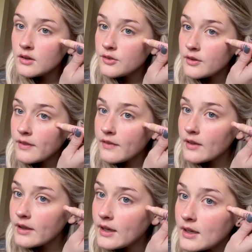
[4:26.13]
so that the
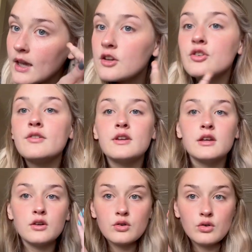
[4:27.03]
light catches
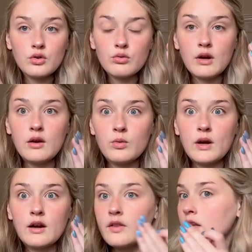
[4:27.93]
it right
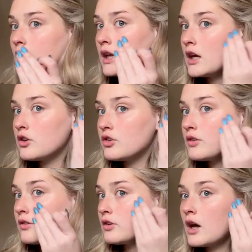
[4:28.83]
where the light
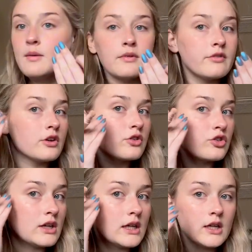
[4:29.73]
catches the top of your cheek.